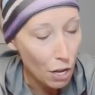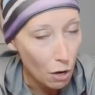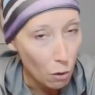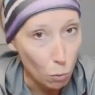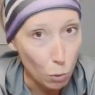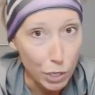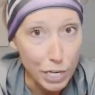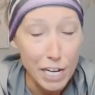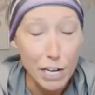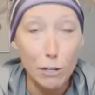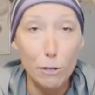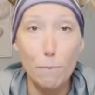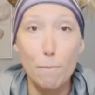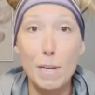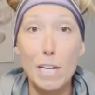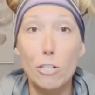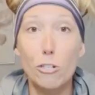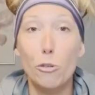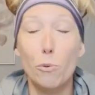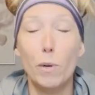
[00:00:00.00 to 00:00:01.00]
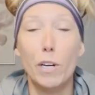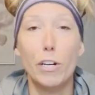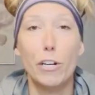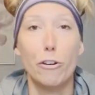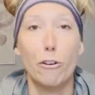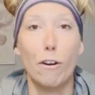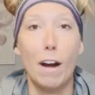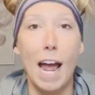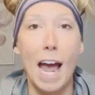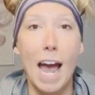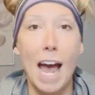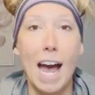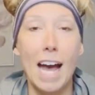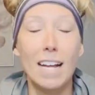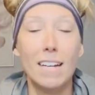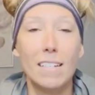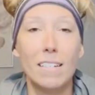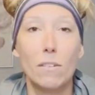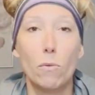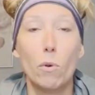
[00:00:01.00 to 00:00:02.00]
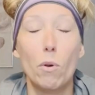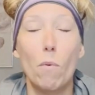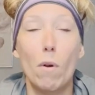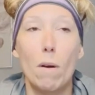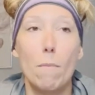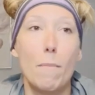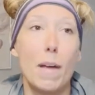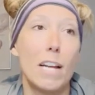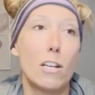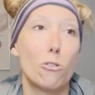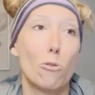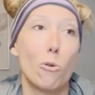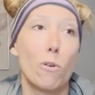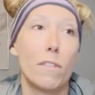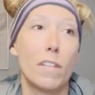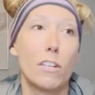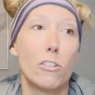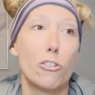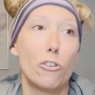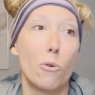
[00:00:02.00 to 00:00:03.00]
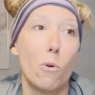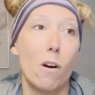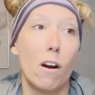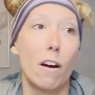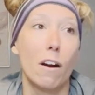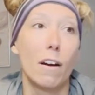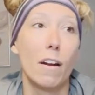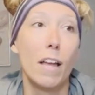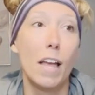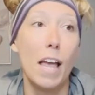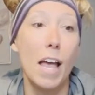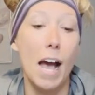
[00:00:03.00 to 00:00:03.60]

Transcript: We're here to meet you where you're at. We want to make sure that you're,